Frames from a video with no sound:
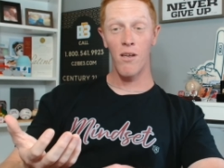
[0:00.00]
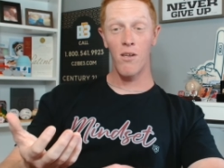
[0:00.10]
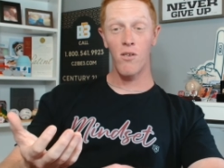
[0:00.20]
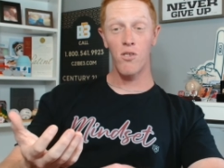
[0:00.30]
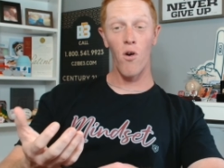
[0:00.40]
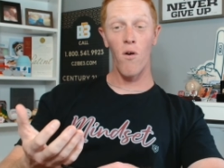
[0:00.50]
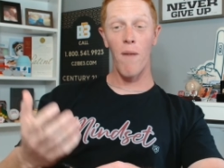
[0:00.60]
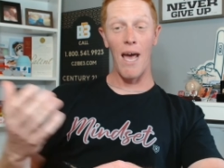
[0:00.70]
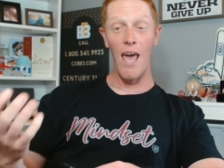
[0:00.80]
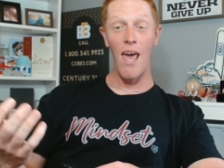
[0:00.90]
So in
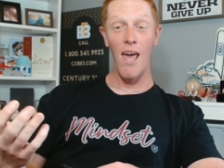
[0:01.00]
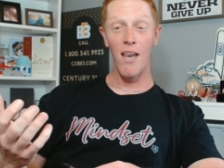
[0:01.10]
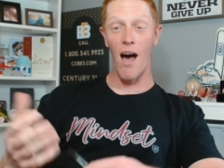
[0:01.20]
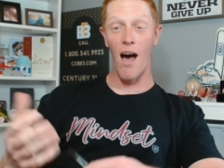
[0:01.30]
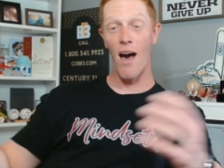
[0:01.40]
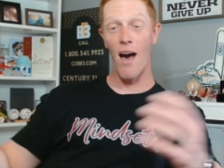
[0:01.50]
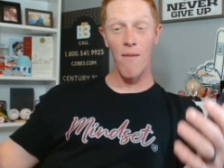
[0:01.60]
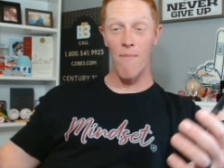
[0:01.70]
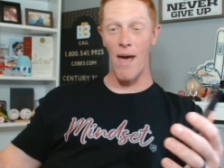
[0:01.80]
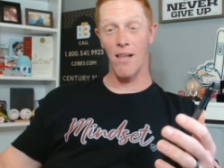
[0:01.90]
my head, I
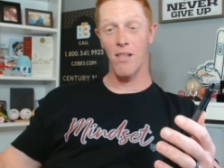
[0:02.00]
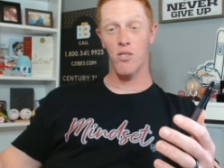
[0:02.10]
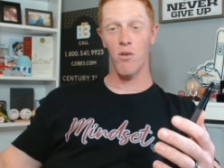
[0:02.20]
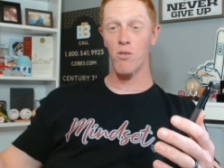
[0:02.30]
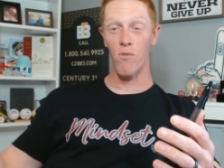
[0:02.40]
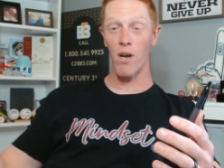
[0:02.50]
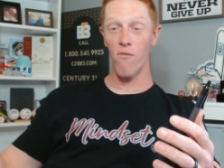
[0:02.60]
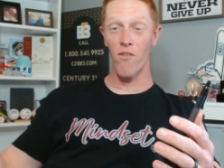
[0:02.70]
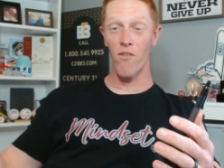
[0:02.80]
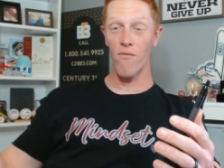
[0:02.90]
automatically assume it's
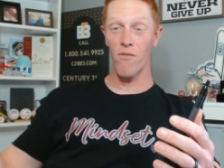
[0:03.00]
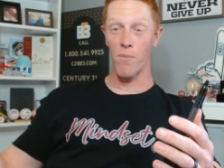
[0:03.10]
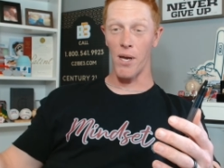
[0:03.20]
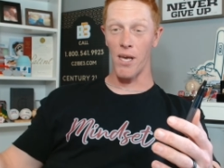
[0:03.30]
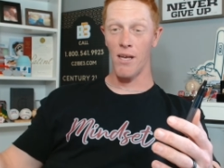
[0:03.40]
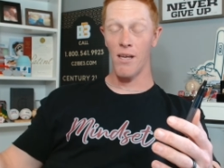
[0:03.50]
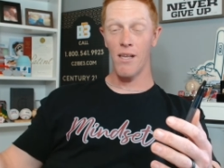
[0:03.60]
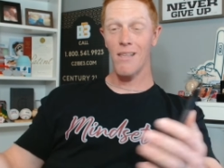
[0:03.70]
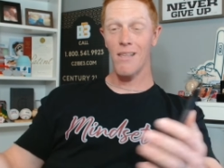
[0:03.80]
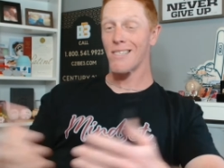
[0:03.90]
raining for everybody.
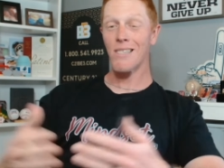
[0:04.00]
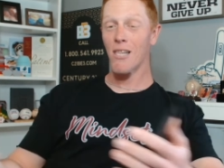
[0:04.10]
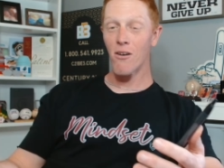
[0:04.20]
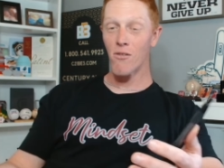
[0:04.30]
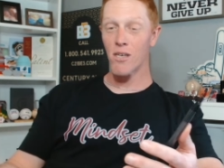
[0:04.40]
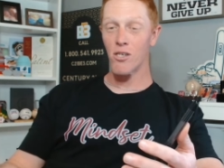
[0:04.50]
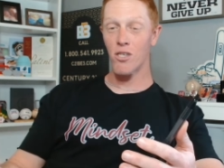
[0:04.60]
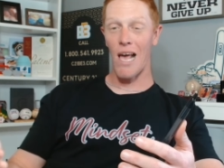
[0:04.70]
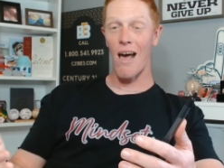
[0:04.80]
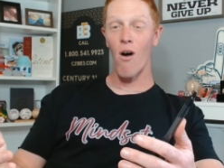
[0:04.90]
This is literally
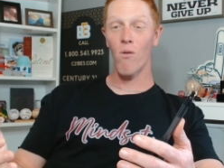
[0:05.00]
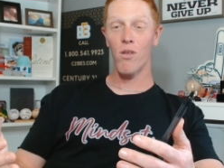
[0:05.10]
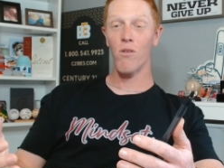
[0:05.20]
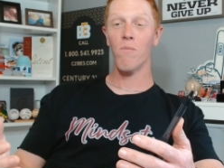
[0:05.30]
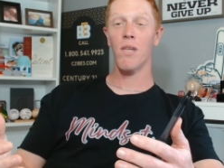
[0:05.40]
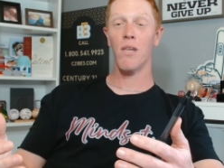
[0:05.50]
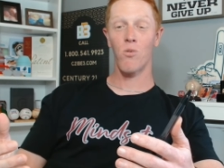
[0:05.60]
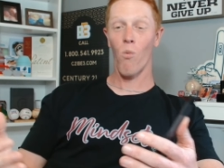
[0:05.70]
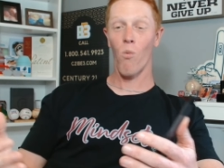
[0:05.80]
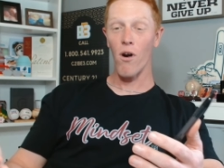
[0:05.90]
just how
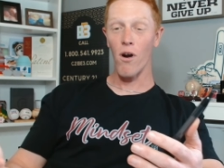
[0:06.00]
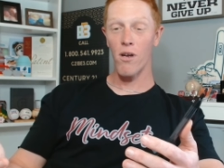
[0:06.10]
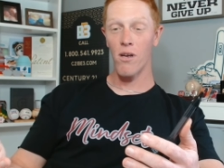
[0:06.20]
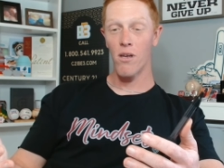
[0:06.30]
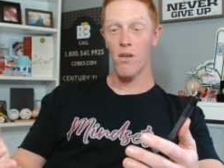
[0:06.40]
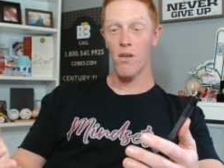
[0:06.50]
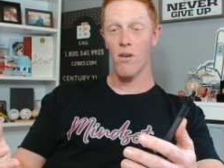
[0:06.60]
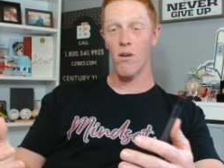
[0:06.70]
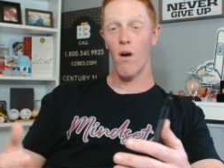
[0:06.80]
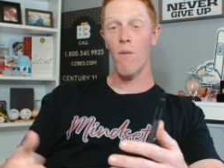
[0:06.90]
humans work.
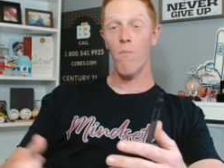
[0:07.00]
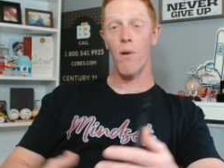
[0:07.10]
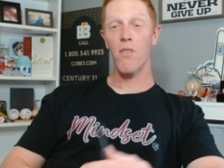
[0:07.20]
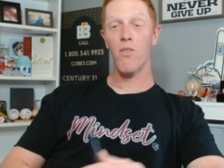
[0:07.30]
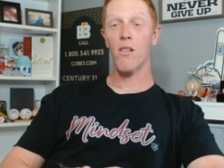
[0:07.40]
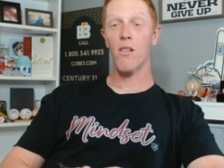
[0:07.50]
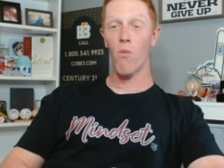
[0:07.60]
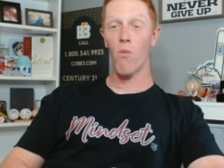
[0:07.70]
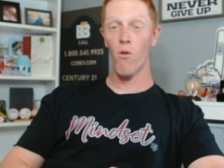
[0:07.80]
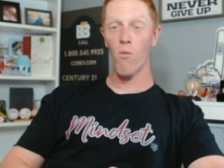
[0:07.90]
right? But I think the
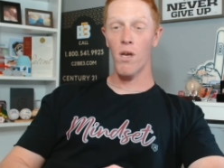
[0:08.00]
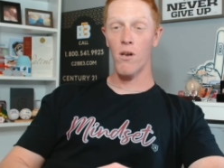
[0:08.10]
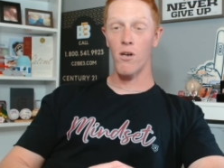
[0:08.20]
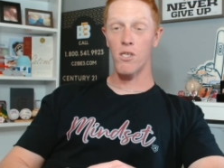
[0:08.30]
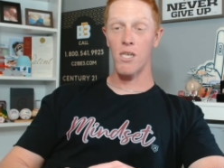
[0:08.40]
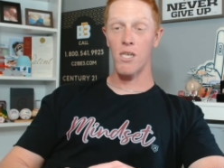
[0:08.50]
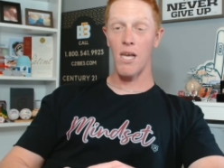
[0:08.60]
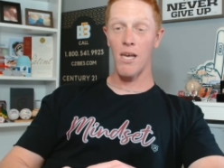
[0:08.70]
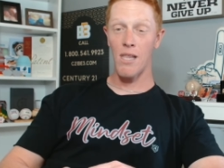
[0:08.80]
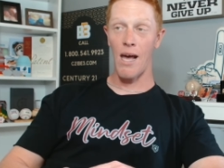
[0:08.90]
more we
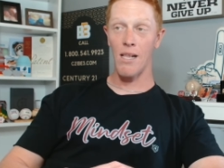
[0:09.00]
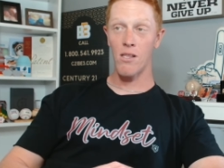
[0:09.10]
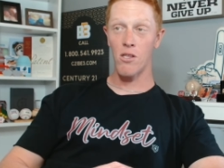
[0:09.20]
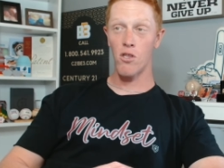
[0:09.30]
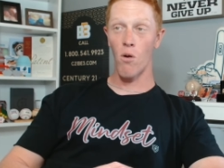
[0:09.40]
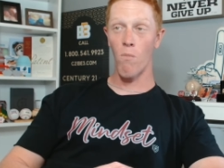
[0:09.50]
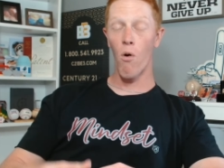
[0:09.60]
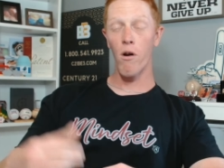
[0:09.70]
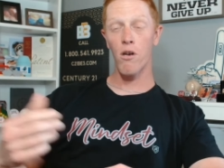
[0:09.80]
understand that, the more